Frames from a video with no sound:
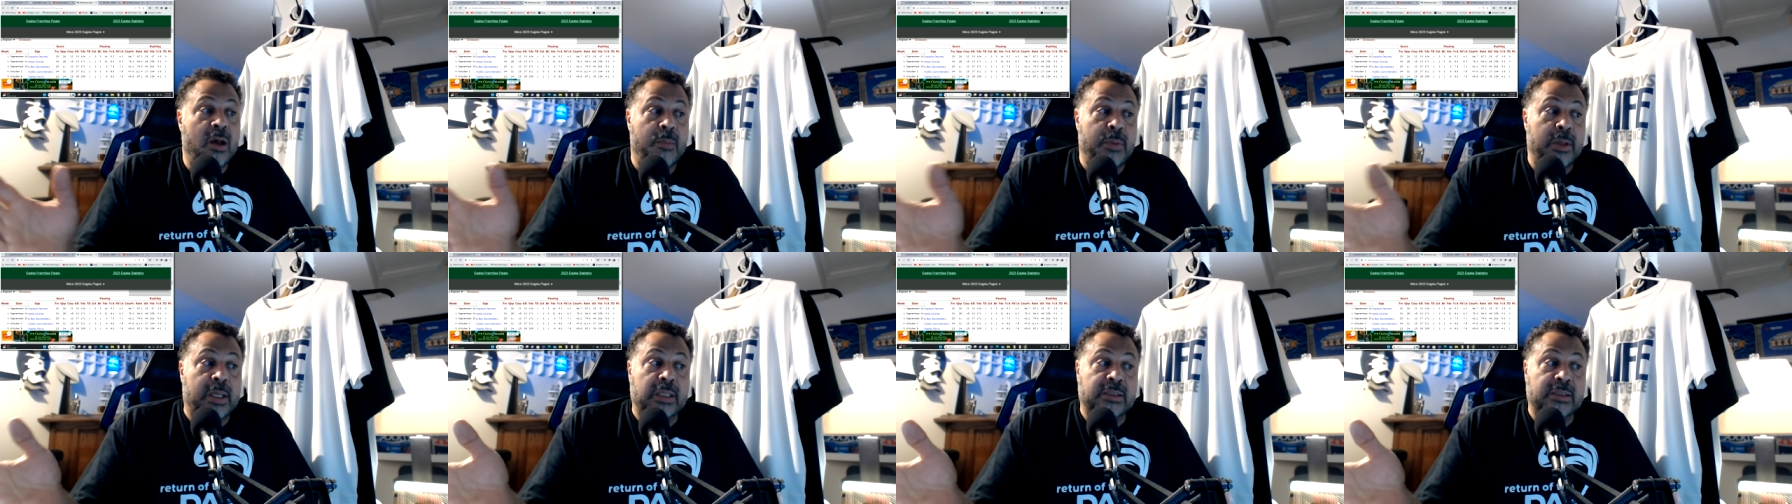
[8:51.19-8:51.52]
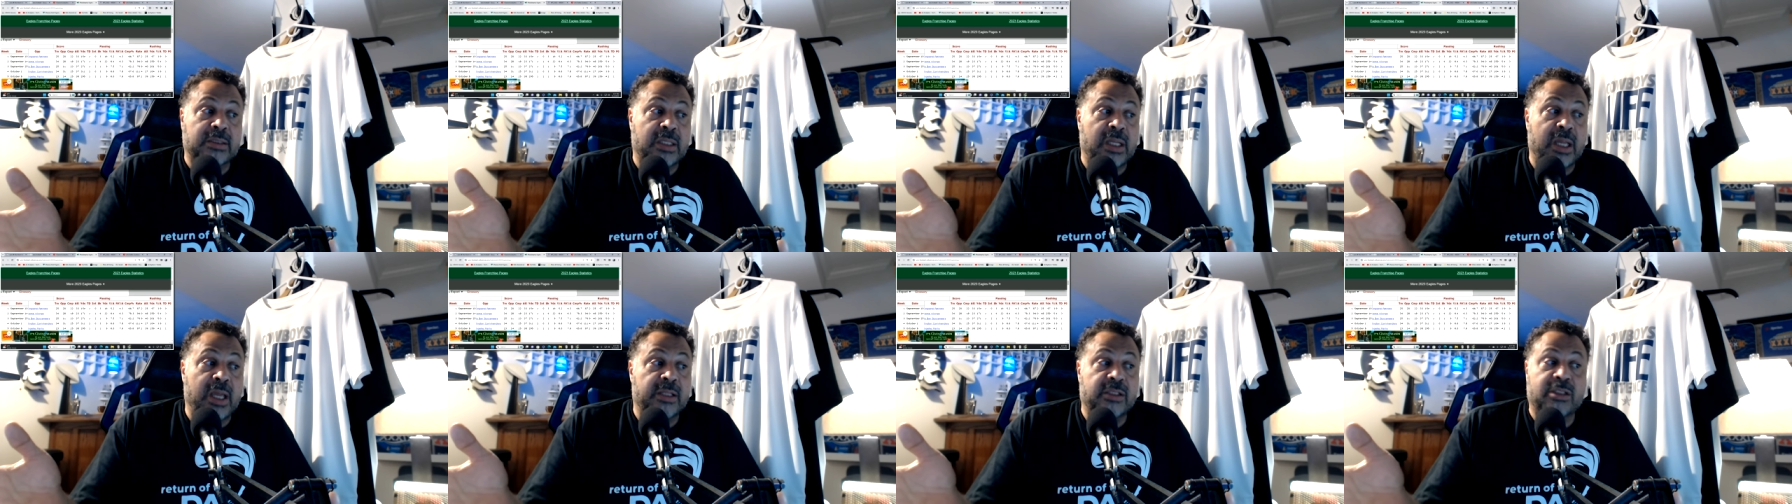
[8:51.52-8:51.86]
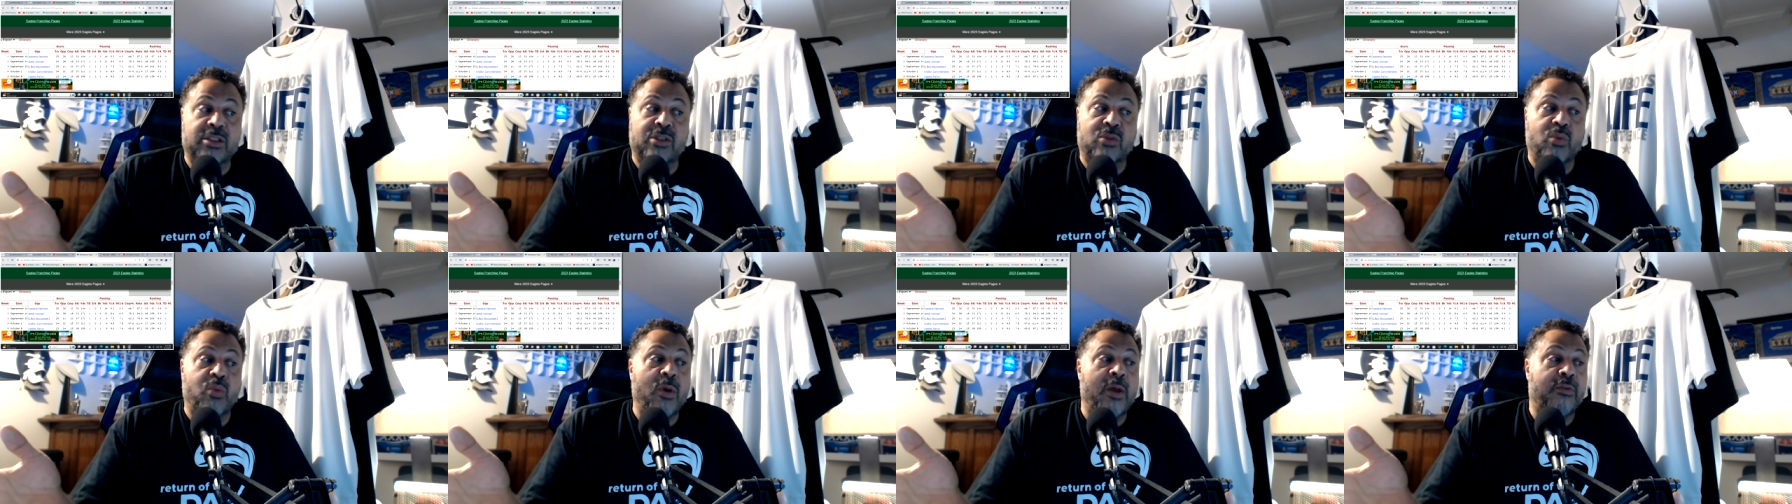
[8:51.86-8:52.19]
because again,
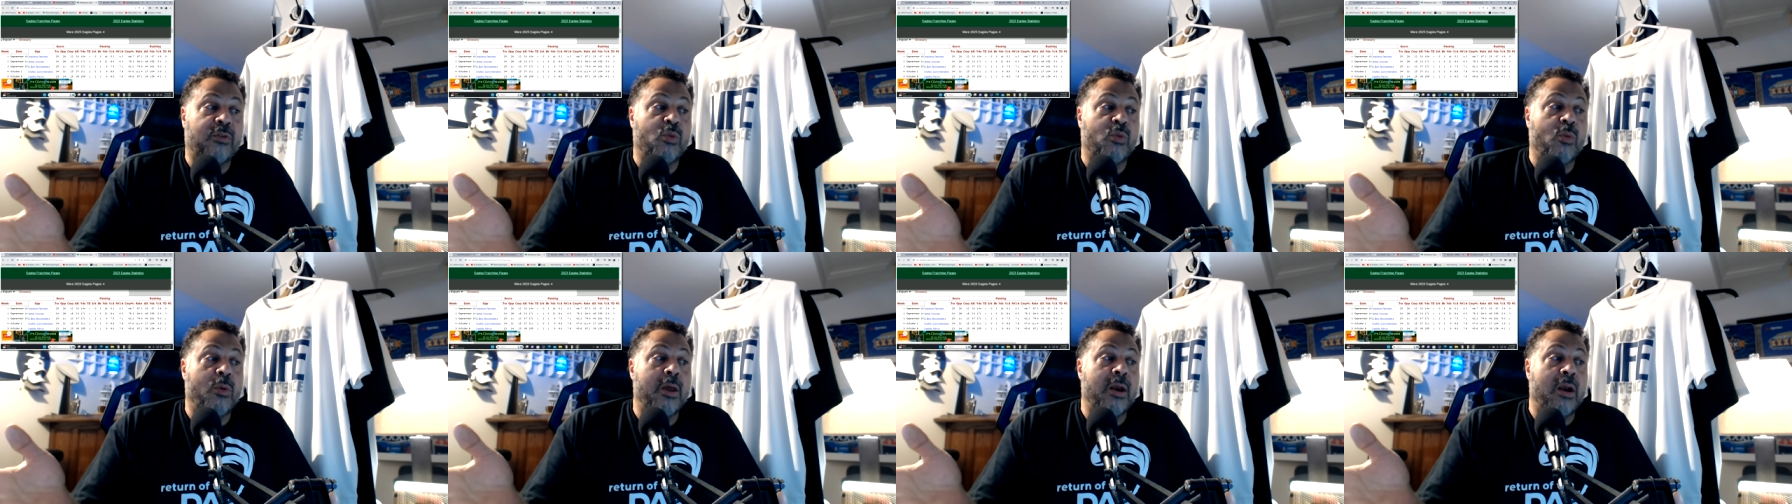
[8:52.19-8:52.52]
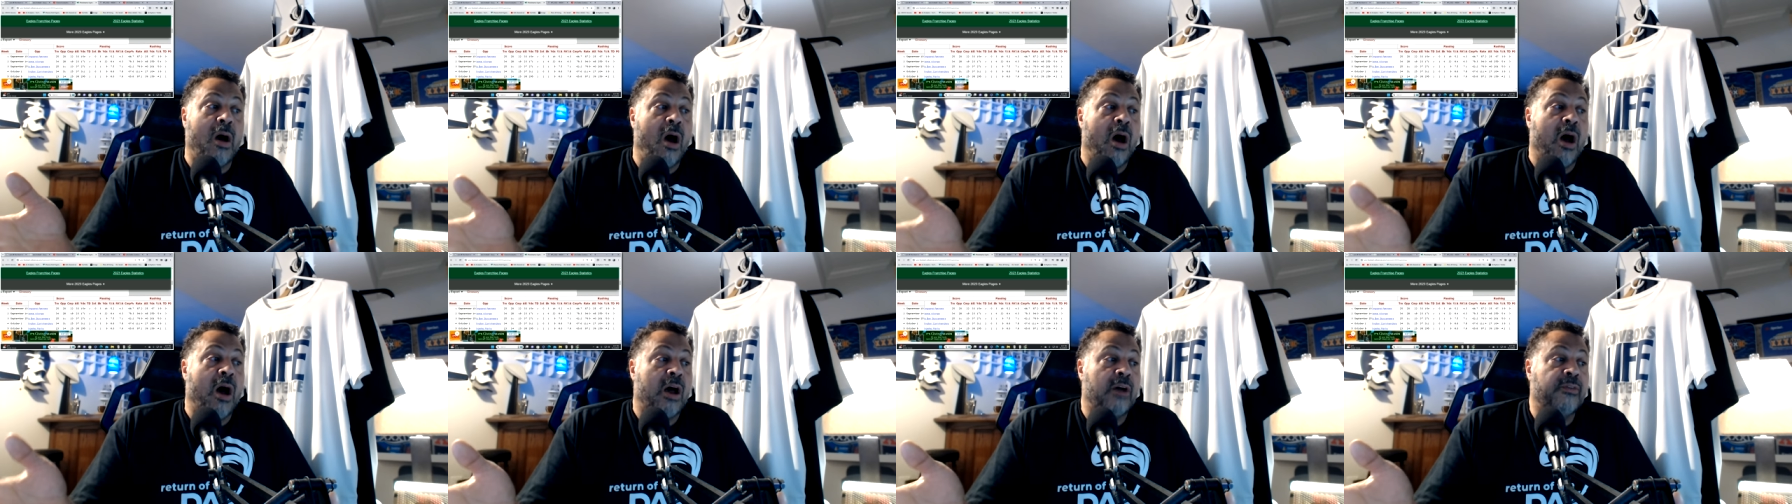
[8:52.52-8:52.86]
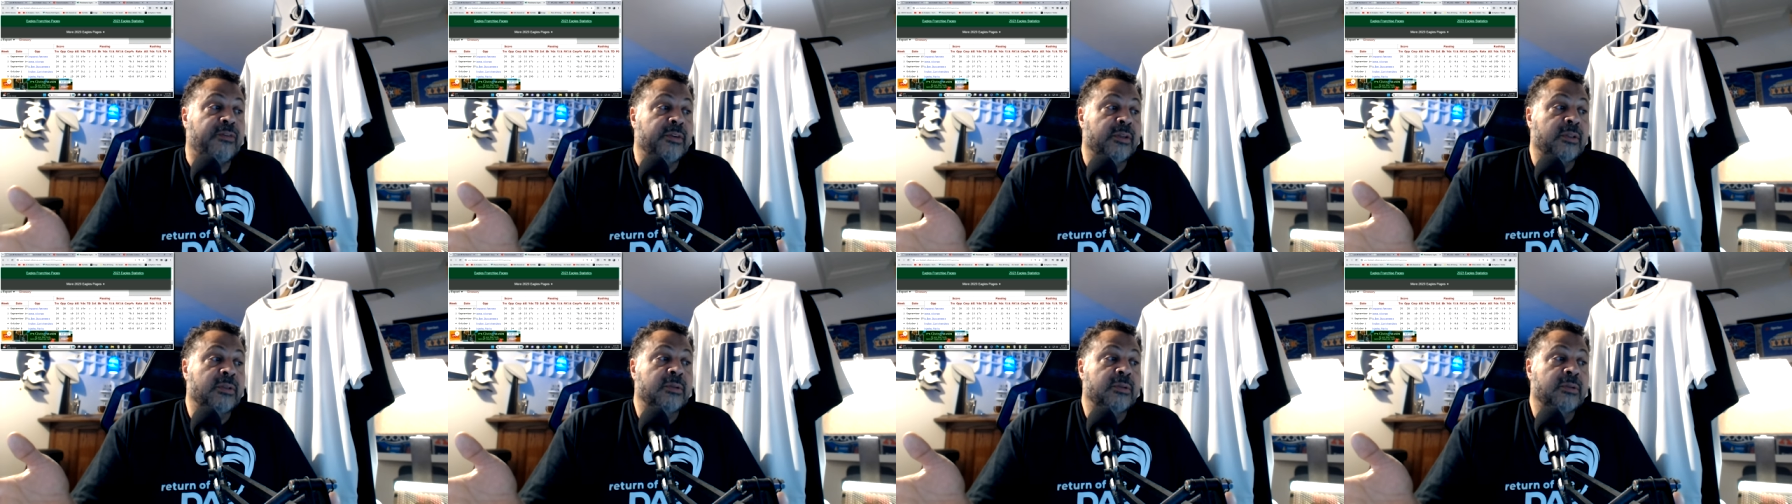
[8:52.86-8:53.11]
Swift went off